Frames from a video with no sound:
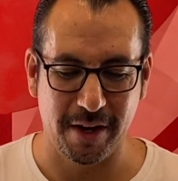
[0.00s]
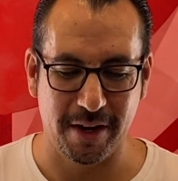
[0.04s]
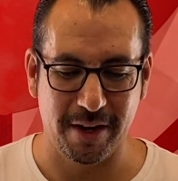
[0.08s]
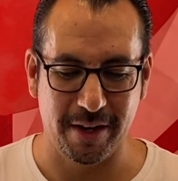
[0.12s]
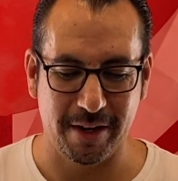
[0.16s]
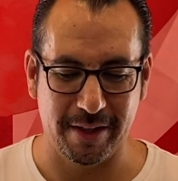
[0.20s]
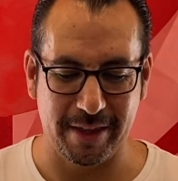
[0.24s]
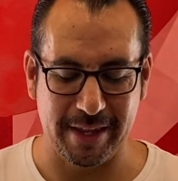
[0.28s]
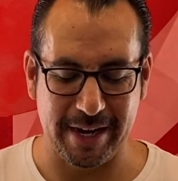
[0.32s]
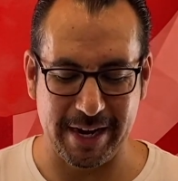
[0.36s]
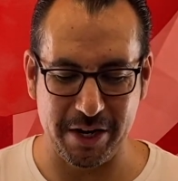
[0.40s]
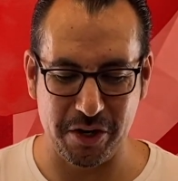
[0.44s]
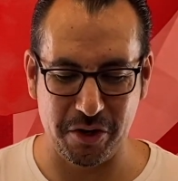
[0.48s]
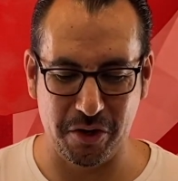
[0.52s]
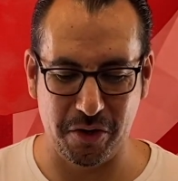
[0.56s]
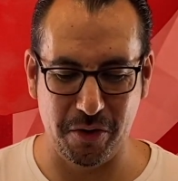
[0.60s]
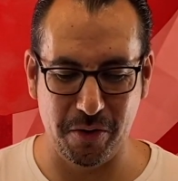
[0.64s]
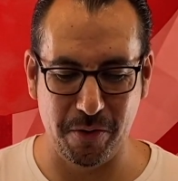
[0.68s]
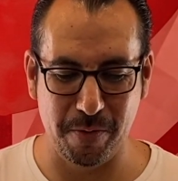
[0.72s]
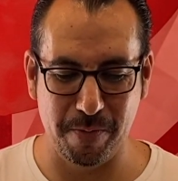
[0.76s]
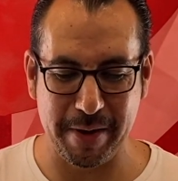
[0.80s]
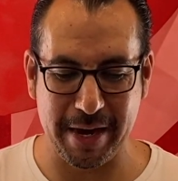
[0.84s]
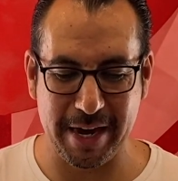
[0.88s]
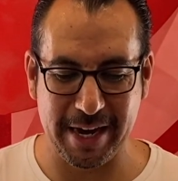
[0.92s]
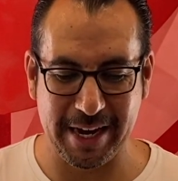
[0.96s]
that you
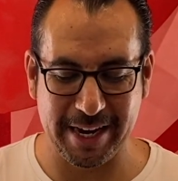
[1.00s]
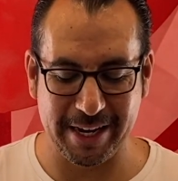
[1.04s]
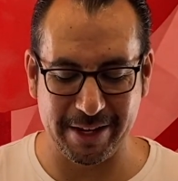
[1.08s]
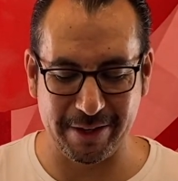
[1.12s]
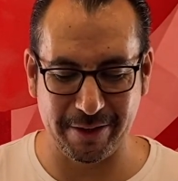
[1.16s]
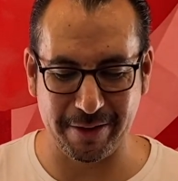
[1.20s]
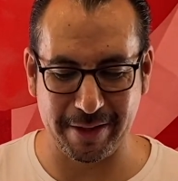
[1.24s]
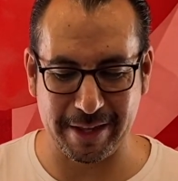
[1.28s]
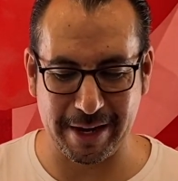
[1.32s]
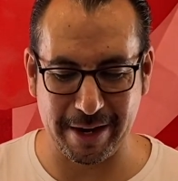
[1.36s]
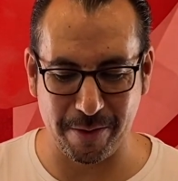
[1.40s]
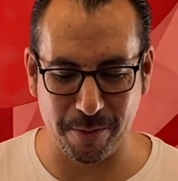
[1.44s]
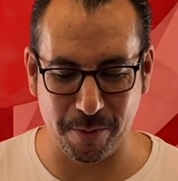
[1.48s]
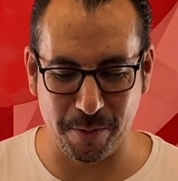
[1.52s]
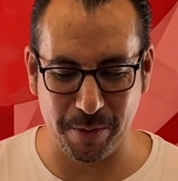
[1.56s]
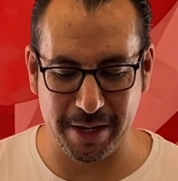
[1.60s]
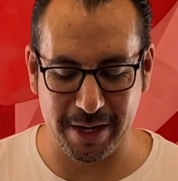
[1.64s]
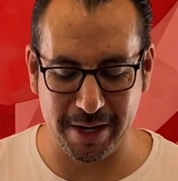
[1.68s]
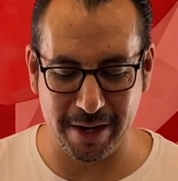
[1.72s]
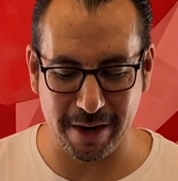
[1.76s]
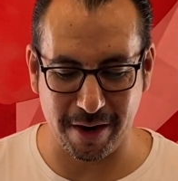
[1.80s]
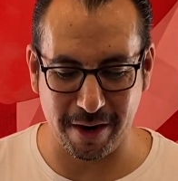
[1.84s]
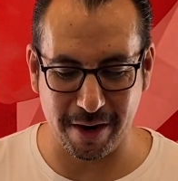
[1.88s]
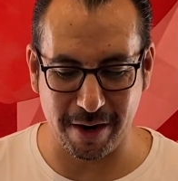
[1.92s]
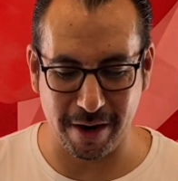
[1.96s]
make it so that we
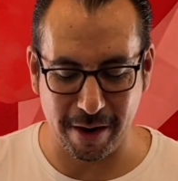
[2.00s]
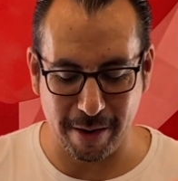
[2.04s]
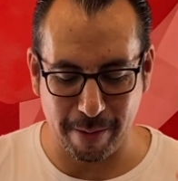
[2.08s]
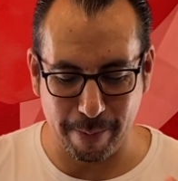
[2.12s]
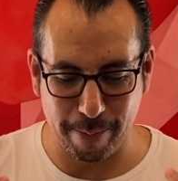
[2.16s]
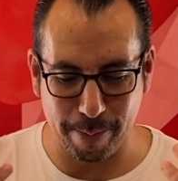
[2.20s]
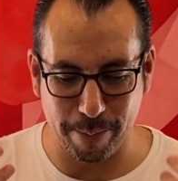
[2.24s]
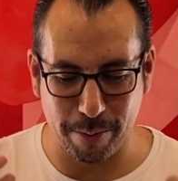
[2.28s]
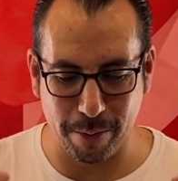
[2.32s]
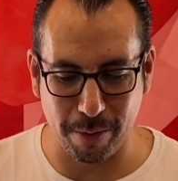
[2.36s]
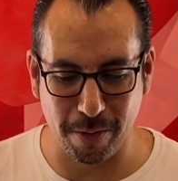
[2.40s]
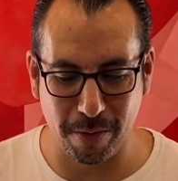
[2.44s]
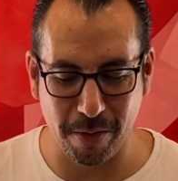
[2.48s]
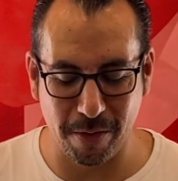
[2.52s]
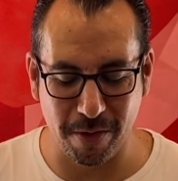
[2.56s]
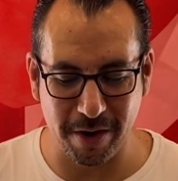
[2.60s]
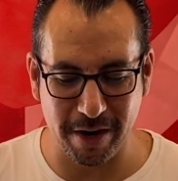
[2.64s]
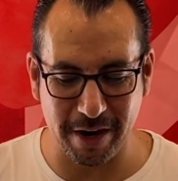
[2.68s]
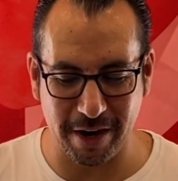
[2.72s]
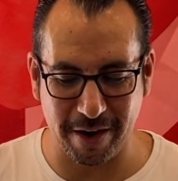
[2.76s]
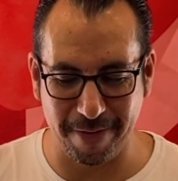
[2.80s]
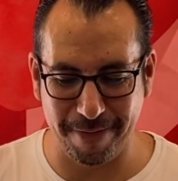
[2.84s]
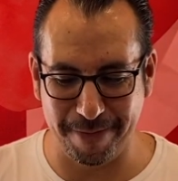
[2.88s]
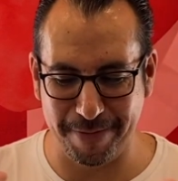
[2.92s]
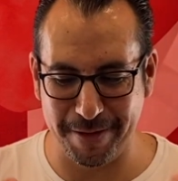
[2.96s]
are born
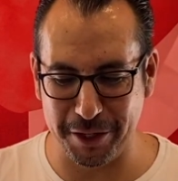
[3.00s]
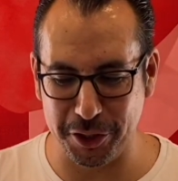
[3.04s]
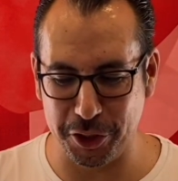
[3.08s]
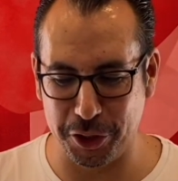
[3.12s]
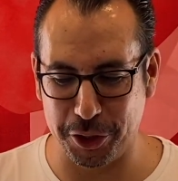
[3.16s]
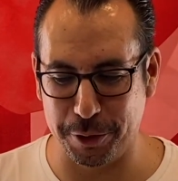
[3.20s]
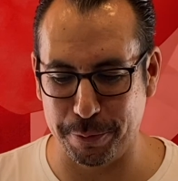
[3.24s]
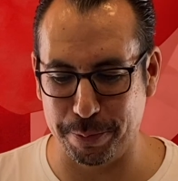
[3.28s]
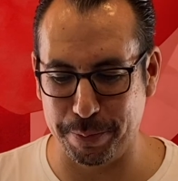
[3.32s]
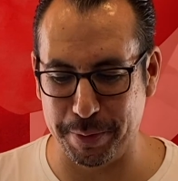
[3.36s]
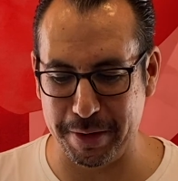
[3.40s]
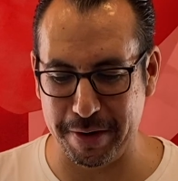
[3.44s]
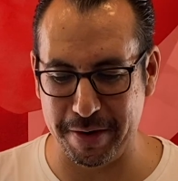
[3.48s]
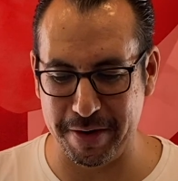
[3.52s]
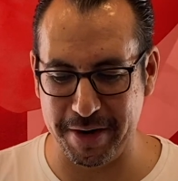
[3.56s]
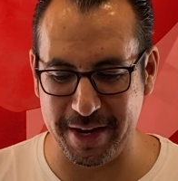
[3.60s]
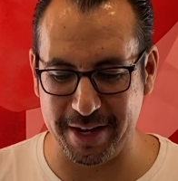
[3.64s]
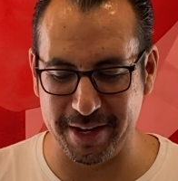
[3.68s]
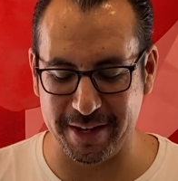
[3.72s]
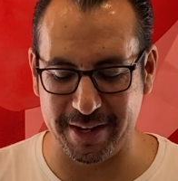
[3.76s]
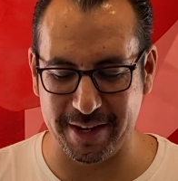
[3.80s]
of the Spirit.